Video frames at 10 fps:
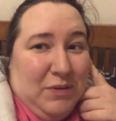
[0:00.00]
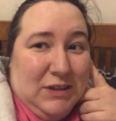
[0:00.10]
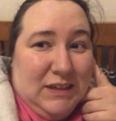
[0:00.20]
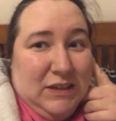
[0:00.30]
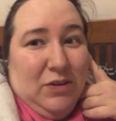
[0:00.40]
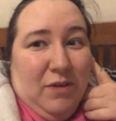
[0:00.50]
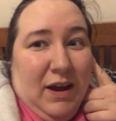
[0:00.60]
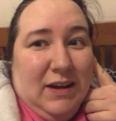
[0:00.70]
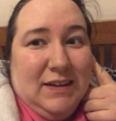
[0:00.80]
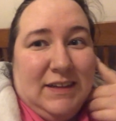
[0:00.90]
which isn't
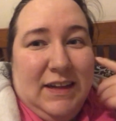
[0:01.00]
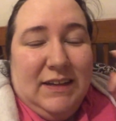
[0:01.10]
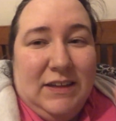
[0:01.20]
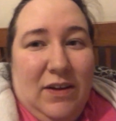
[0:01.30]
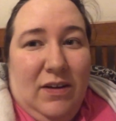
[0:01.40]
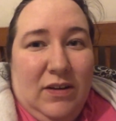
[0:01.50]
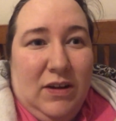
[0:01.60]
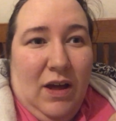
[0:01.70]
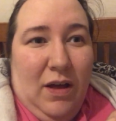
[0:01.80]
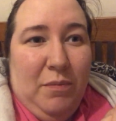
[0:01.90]
great. They said it's not
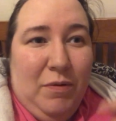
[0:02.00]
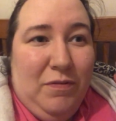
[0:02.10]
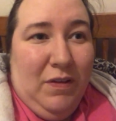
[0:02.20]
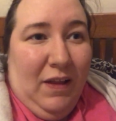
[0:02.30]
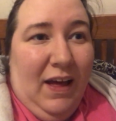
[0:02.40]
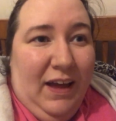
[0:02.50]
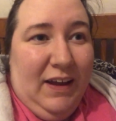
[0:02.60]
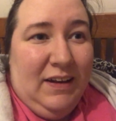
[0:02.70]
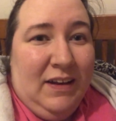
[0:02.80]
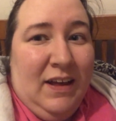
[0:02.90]
above the
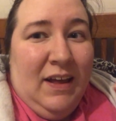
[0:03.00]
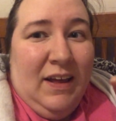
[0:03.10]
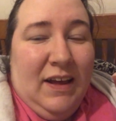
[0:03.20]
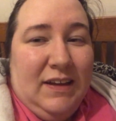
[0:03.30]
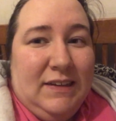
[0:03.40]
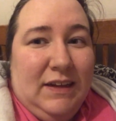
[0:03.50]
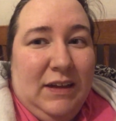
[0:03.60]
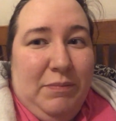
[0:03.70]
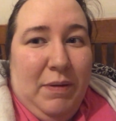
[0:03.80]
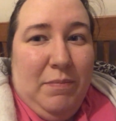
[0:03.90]
line. It's
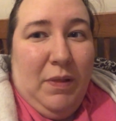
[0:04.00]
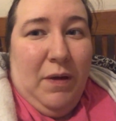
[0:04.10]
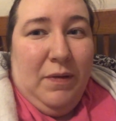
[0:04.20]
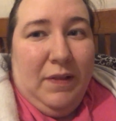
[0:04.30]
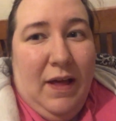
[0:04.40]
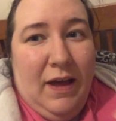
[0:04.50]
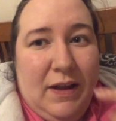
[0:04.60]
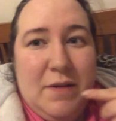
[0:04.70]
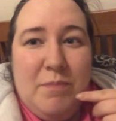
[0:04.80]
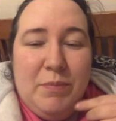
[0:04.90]
still a bit below the
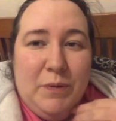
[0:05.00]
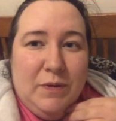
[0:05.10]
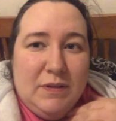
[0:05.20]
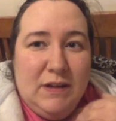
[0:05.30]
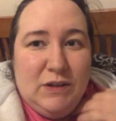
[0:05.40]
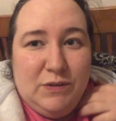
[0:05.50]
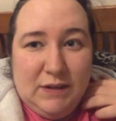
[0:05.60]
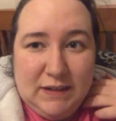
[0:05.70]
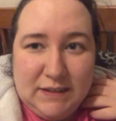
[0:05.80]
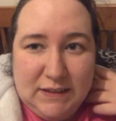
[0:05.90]
line, but they do
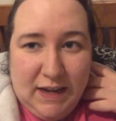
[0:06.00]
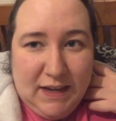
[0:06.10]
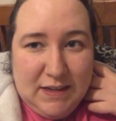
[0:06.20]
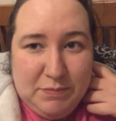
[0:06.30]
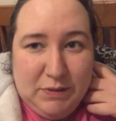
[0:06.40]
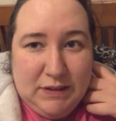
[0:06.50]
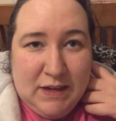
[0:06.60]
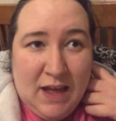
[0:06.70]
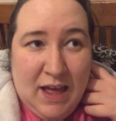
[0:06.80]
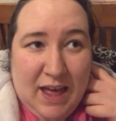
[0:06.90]
need to take his blood
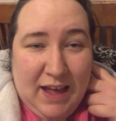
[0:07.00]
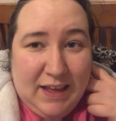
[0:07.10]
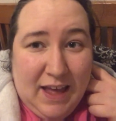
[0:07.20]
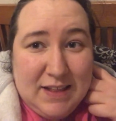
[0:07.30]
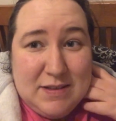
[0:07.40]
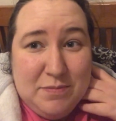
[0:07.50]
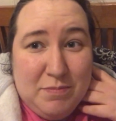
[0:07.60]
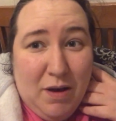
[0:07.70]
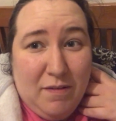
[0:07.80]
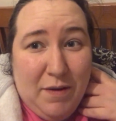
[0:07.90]
again
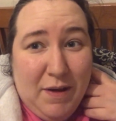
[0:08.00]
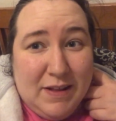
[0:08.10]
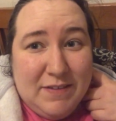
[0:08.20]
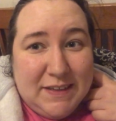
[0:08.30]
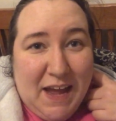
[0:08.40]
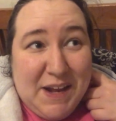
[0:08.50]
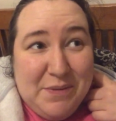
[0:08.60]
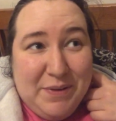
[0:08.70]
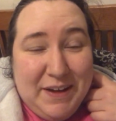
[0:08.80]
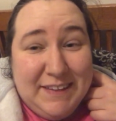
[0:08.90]
tomorrow. And if it's
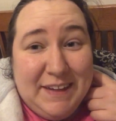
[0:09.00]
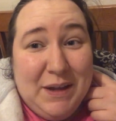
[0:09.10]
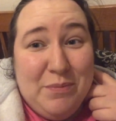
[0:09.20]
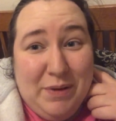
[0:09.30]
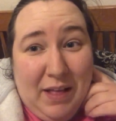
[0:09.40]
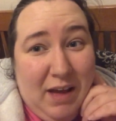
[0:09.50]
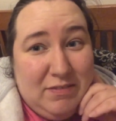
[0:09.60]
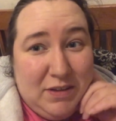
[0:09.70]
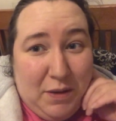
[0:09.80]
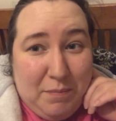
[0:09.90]
any worse, then he will
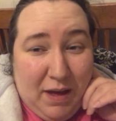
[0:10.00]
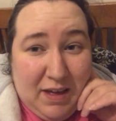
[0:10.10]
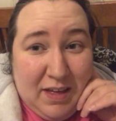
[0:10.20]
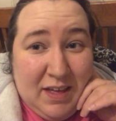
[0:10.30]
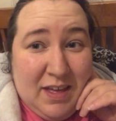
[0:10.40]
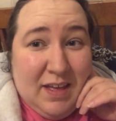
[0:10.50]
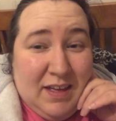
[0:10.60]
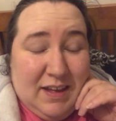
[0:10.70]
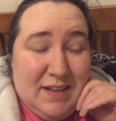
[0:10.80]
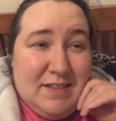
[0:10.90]
have to go back
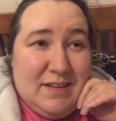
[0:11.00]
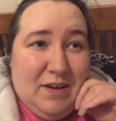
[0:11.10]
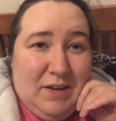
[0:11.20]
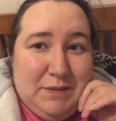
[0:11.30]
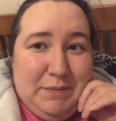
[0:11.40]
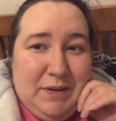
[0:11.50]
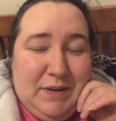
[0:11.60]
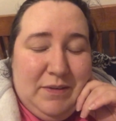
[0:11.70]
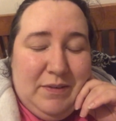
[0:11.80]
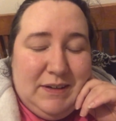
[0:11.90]
into
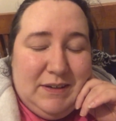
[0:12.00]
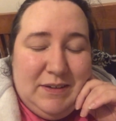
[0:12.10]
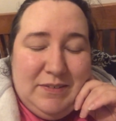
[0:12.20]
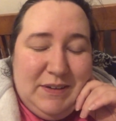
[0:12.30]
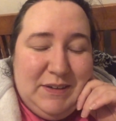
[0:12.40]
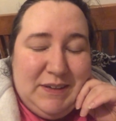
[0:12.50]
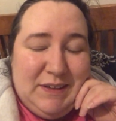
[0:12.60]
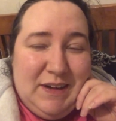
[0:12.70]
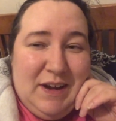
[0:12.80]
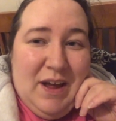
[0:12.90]
hospital, which we
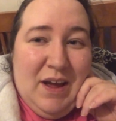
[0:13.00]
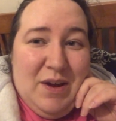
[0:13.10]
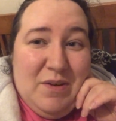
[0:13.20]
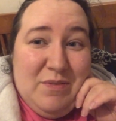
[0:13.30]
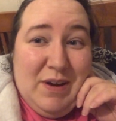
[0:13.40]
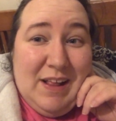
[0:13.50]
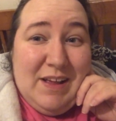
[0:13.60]
just really,